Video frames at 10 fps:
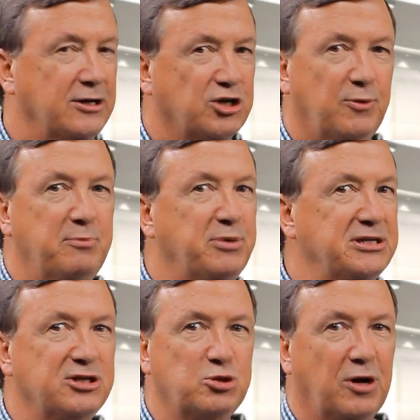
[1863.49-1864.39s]
And so in
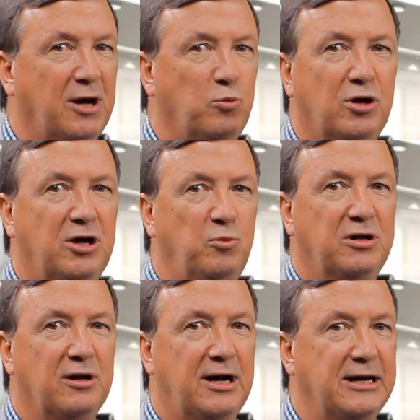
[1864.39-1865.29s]
business, when I'm working
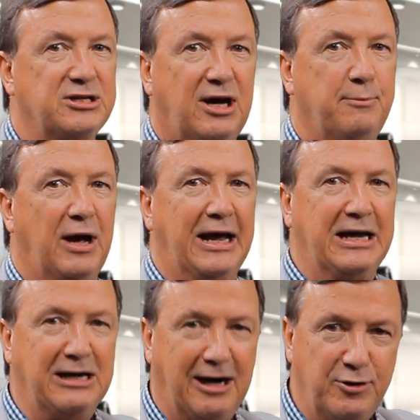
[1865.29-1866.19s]
with clients, I'm
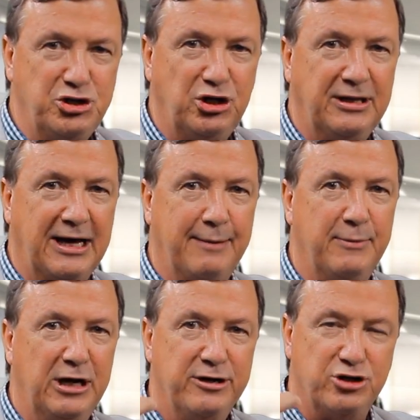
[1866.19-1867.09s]
encouraging
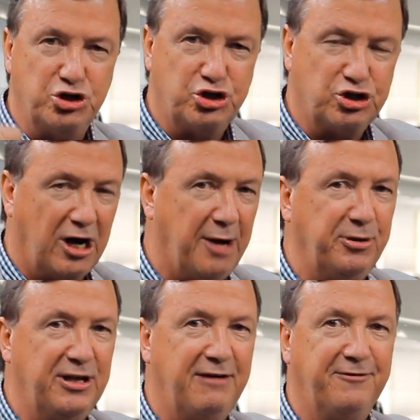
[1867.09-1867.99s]
them to
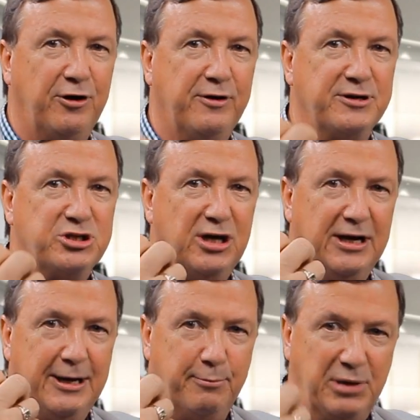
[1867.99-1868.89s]
sharpen their focus,
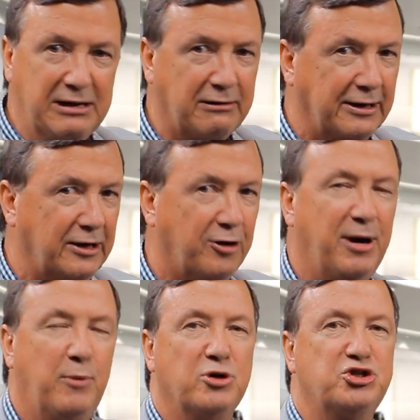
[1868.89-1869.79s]
be clear
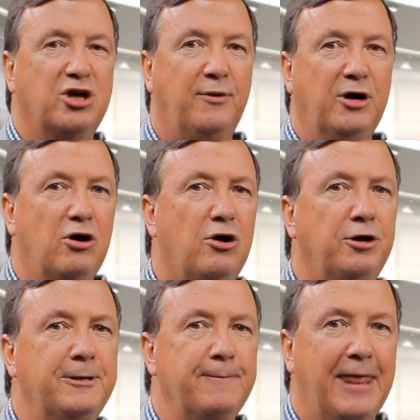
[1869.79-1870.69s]
about what's going
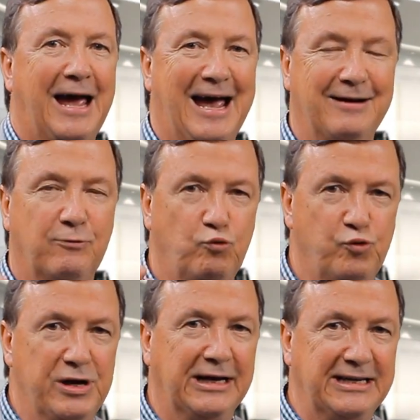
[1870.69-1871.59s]
on,
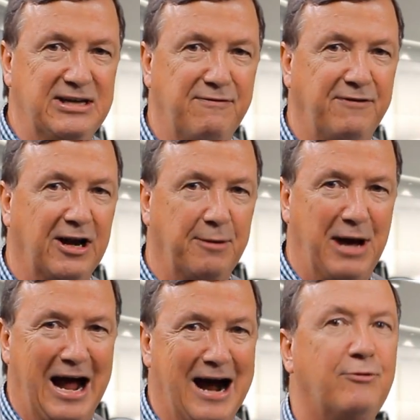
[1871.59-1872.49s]
and really
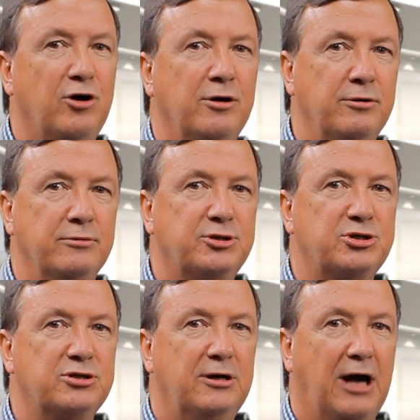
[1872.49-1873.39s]
develop
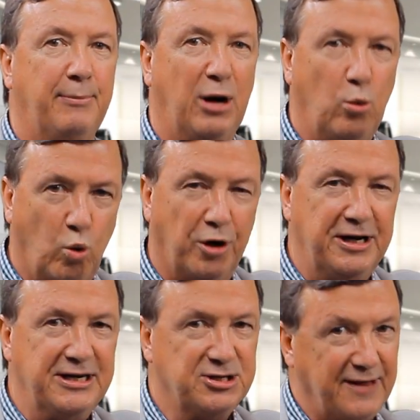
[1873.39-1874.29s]
arrows about what
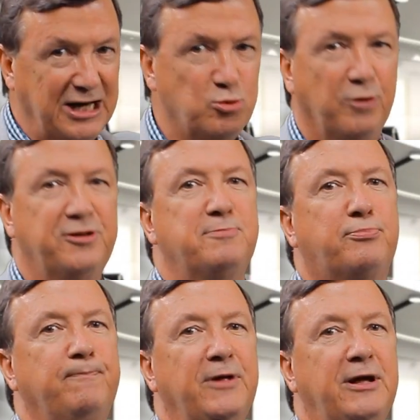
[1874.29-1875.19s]
it is. And that's what the
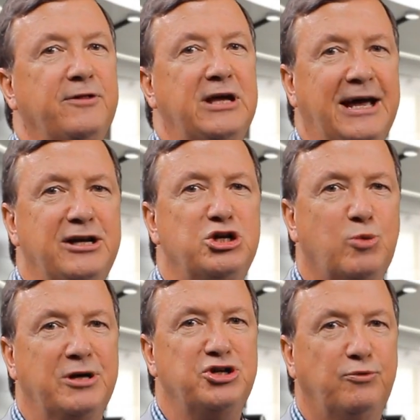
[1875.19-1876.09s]

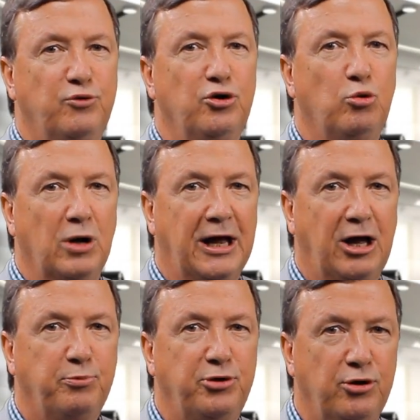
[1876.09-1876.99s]
80-20 rule will
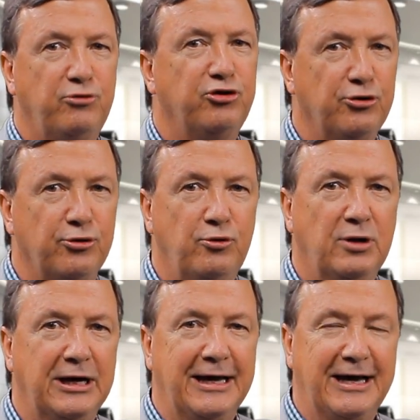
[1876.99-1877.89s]
help you
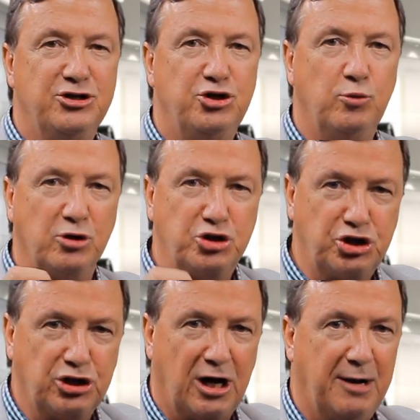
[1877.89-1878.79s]
do, is you will
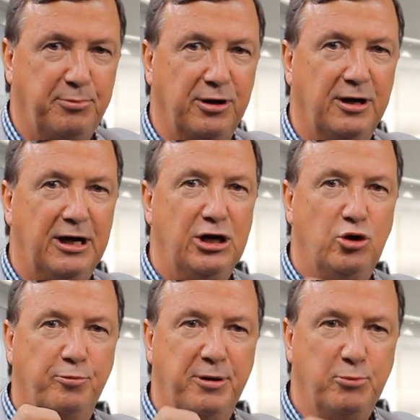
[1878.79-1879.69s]
sharpen,
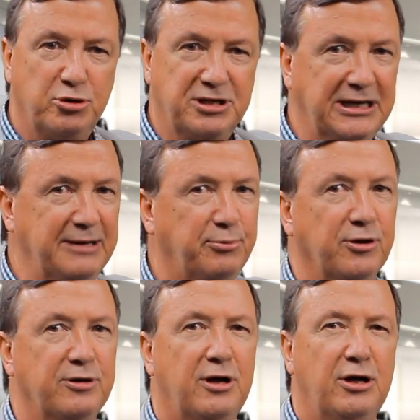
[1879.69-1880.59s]
you'll be more
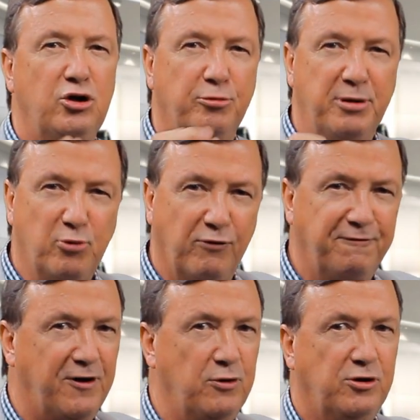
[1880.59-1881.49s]
deliberate, you'll be more
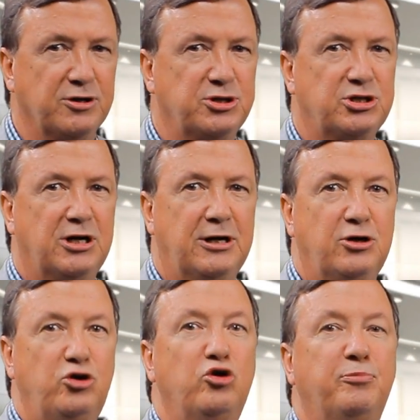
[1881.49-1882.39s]
focused,
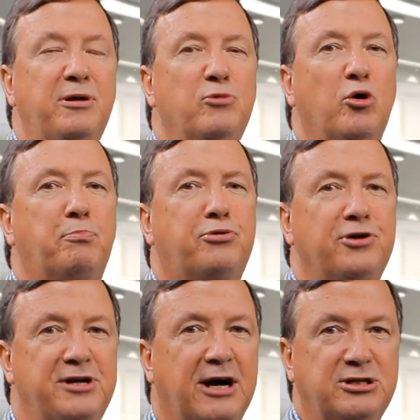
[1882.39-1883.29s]
you'll be more
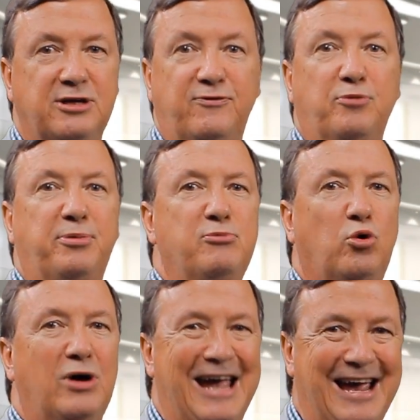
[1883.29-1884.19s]
productive, you'll be
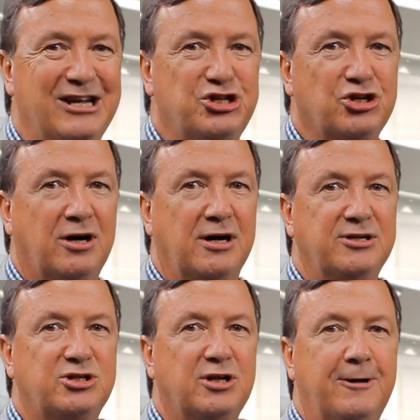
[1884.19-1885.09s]
more
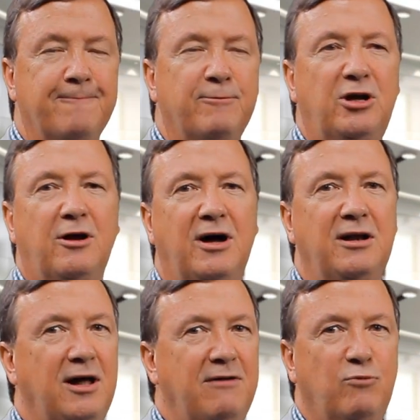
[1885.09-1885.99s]
energized. You know, I
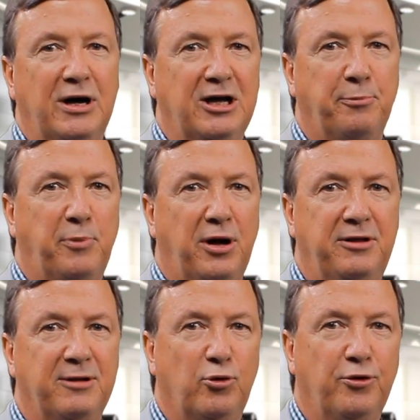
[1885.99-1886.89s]
love waking up
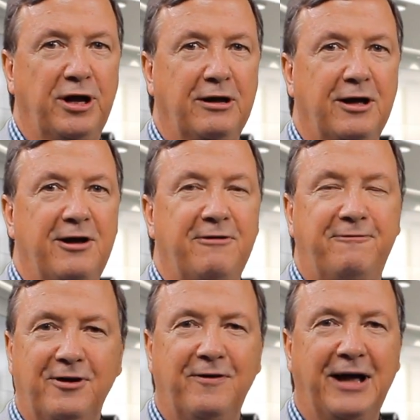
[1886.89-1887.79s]
in the morning,
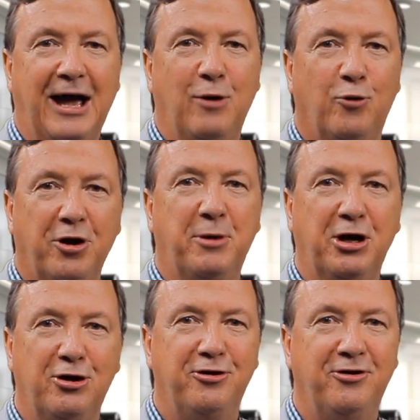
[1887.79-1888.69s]
figuring out what am
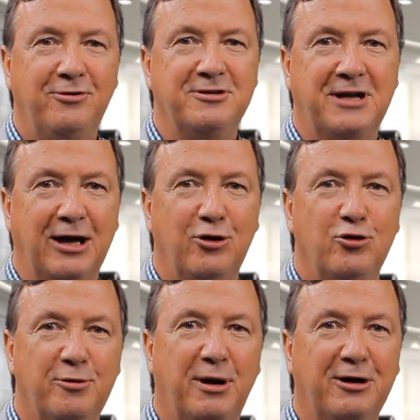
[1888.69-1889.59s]
I going to do today?
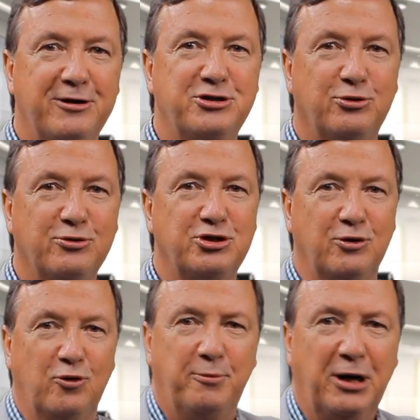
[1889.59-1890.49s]
Who am I going to talk
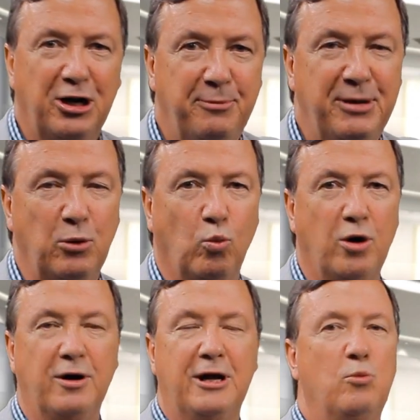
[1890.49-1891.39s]
to? Who am I going to meet?
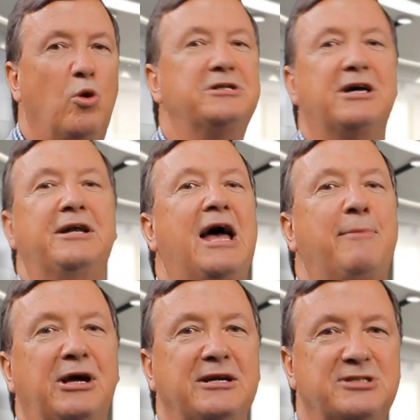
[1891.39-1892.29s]
What
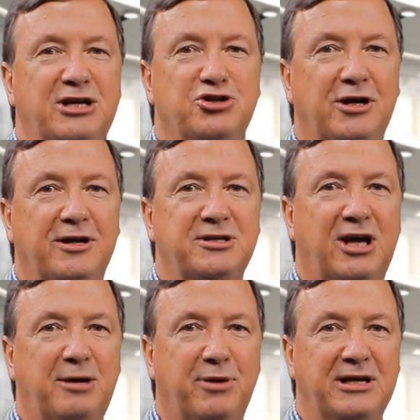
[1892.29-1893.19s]
dynamic is actually going to
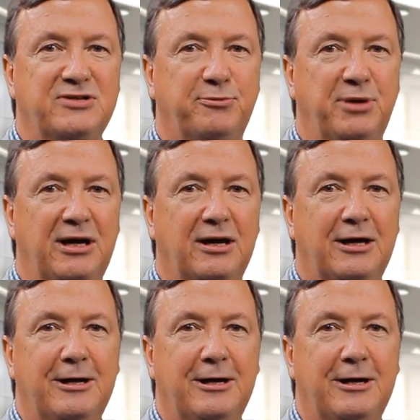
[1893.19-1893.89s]
take place for me?